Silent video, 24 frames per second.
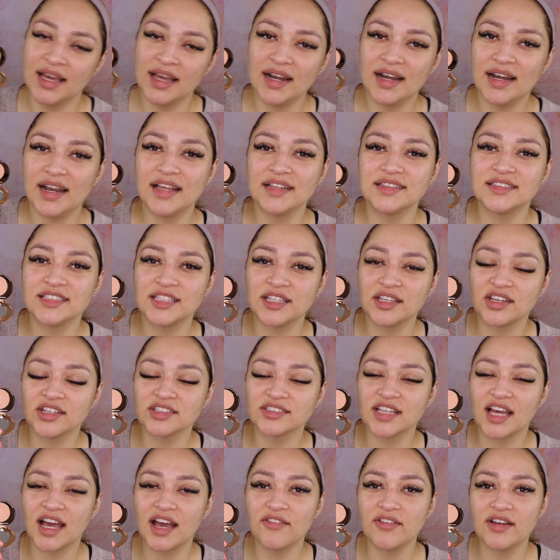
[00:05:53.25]
Let's see, because
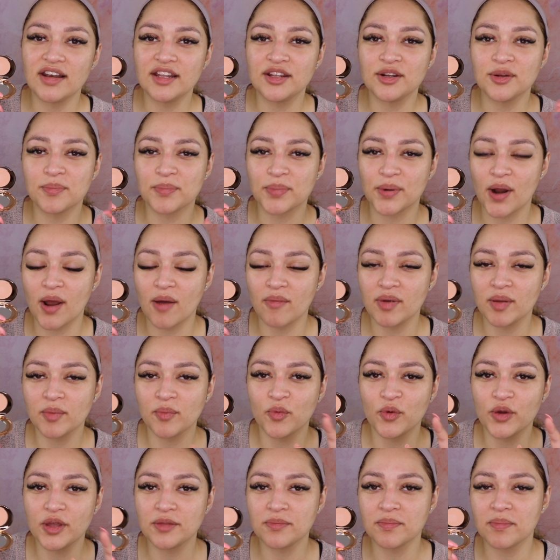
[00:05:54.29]
I have a little problem
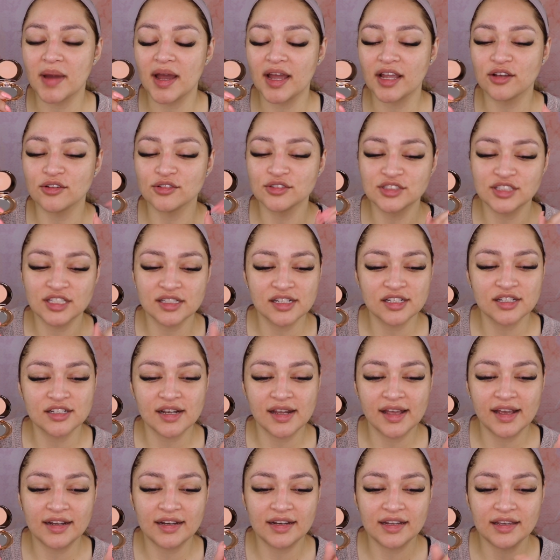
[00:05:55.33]
with my concealers
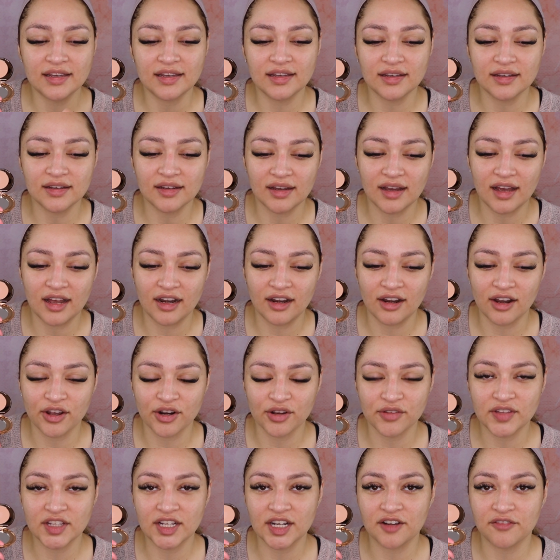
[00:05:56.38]
lately. A lot
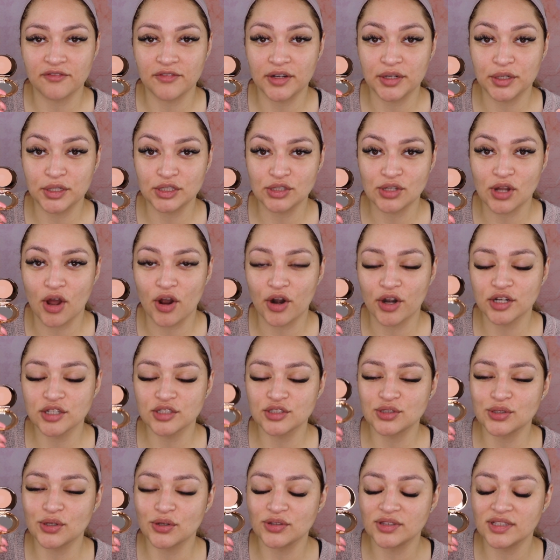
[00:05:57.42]
of them are very dark,
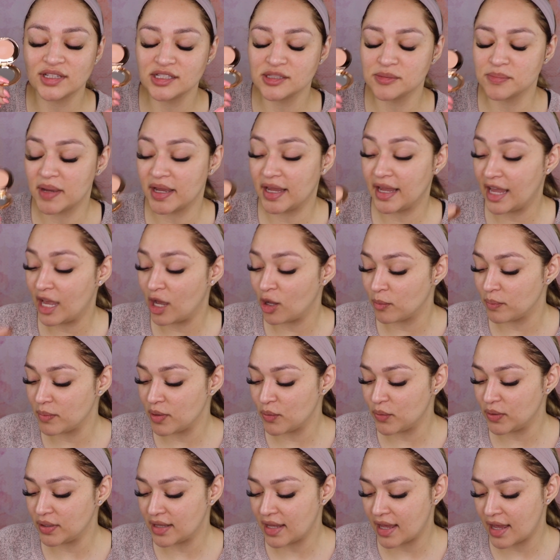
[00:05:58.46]
so this might help me
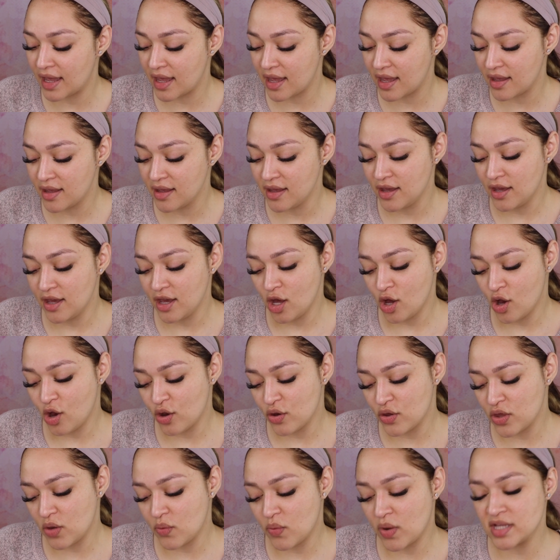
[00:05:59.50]
with that.
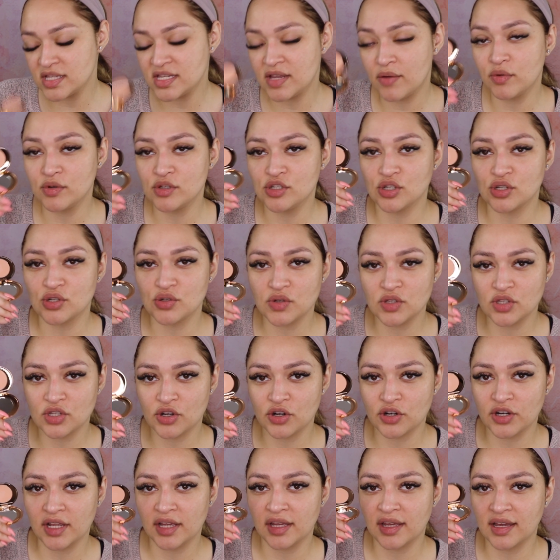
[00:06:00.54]
Otherwise, I will just
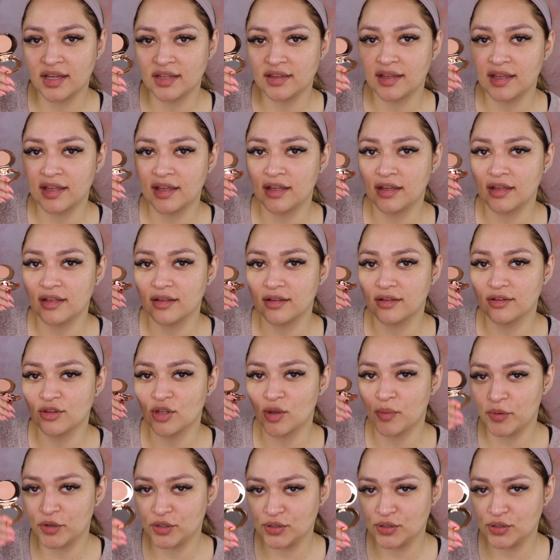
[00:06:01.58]
return it and get the number